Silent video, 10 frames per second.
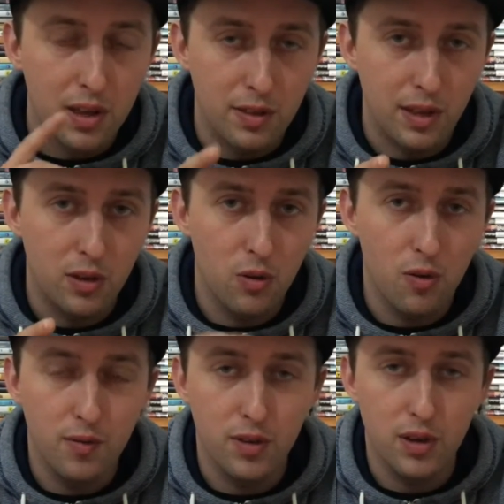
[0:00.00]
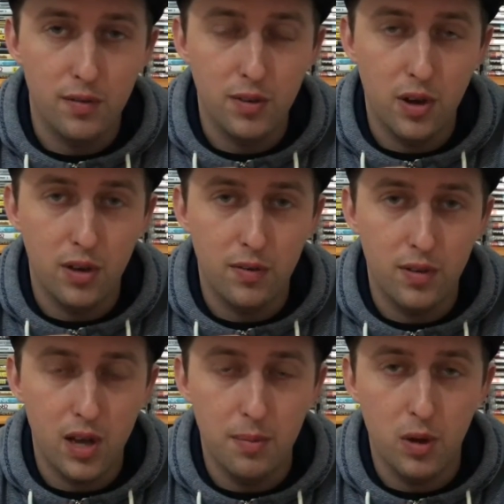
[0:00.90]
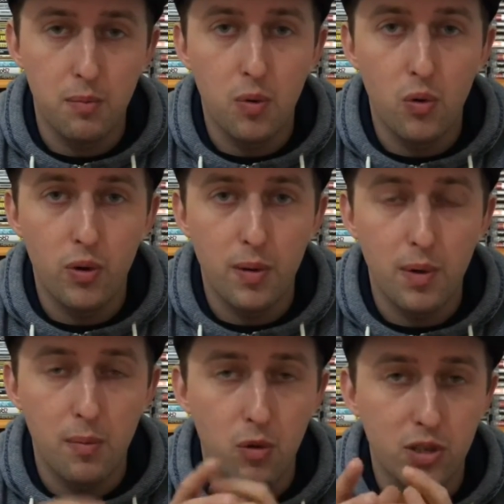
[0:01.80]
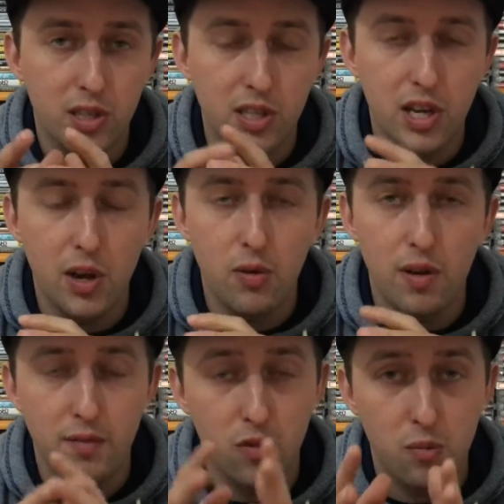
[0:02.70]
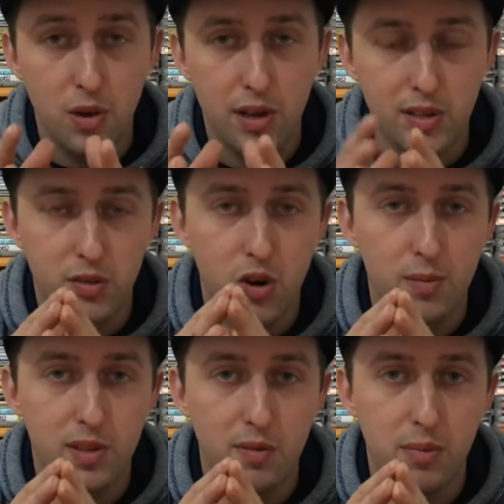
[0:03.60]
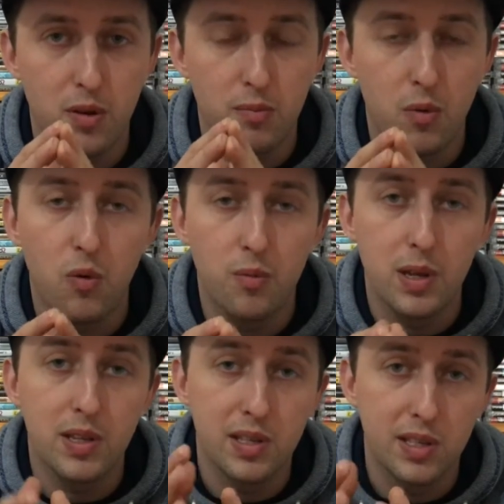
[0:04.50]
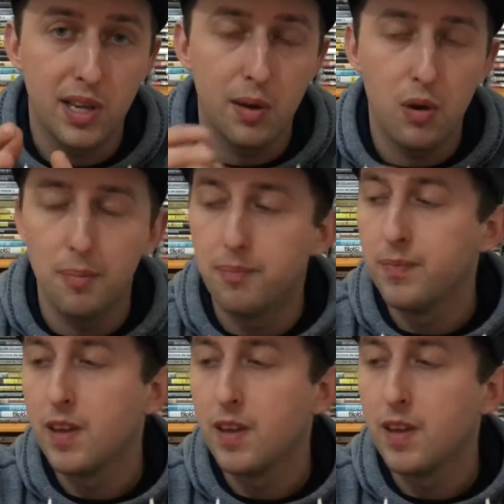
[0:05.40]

thank you all for, for, you know for coming on board and, and watching the channel and for all my subscribers that have been on board with me since day one.